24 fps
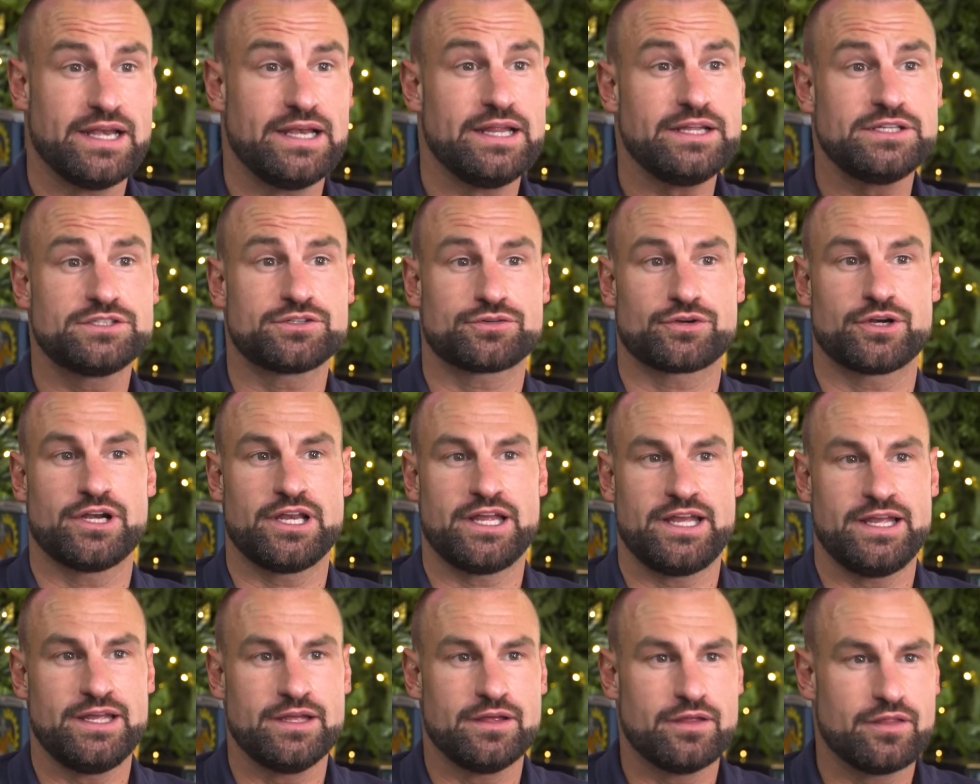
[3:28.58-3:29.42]

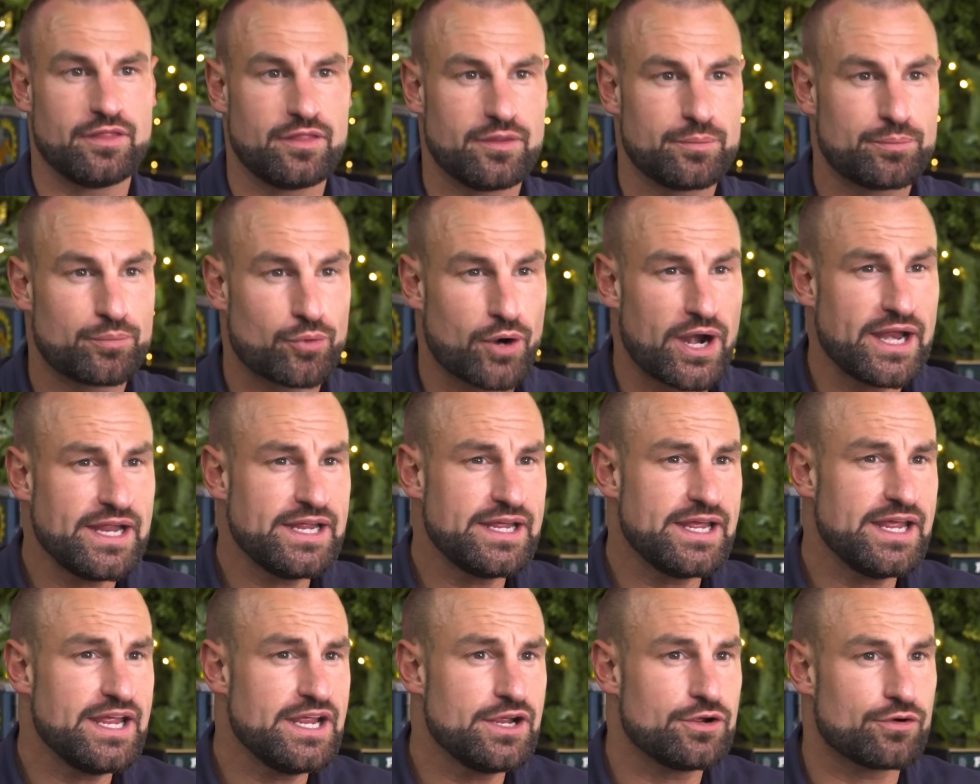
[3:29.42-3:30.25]
literally the
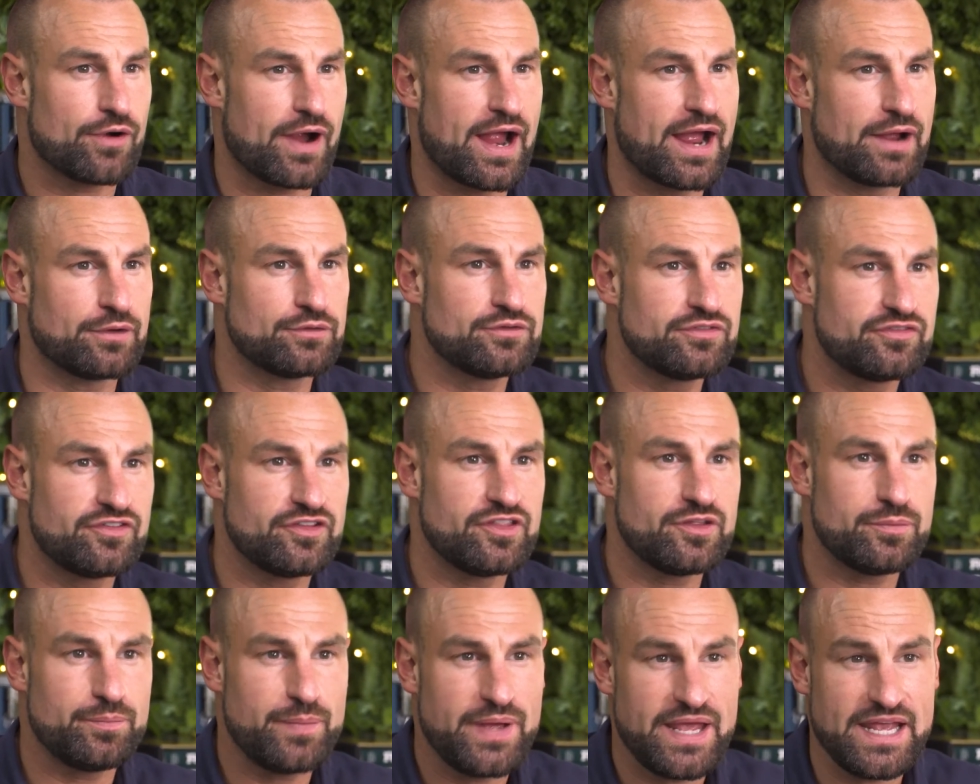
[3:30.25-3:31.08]
breaking ground for
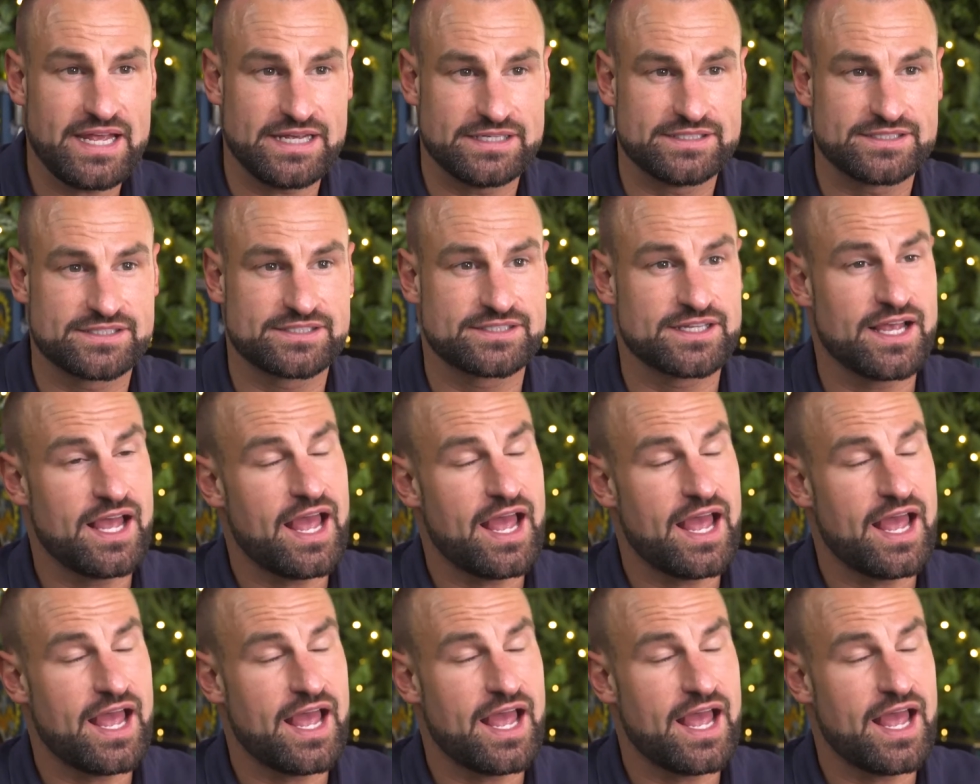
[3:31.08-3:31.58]
the piece,